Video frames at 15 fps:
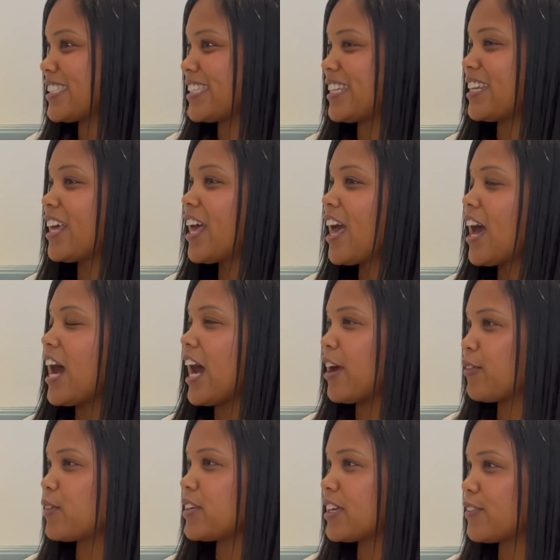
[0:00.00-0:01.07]
and I
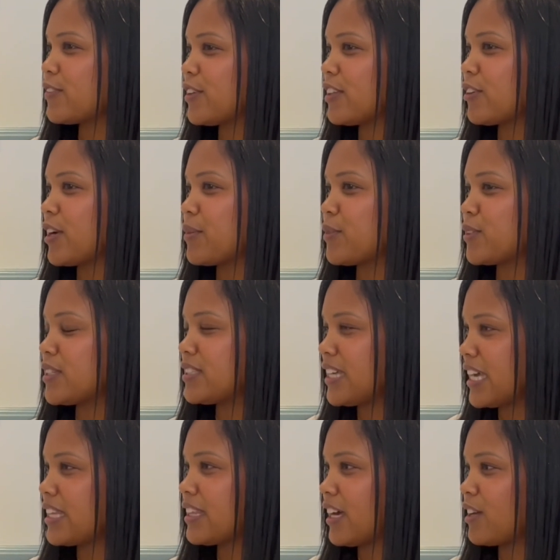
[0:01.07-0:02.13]
really feel they're able to
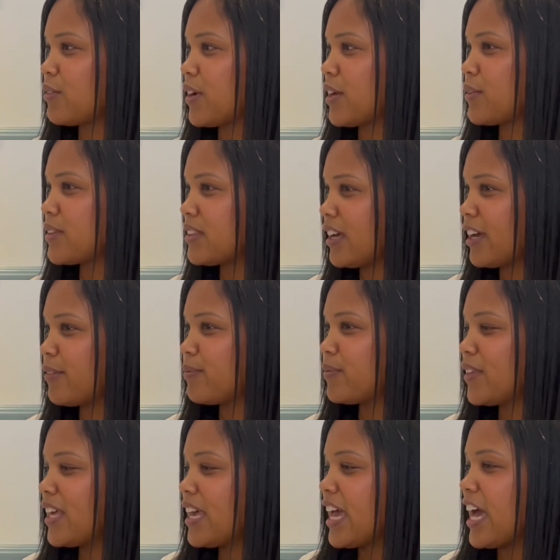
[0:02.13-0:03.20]
take that away with them
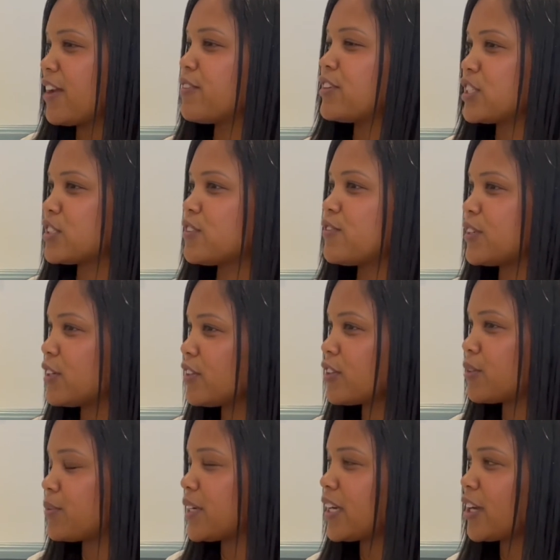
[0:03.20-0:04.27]
and just feel they're being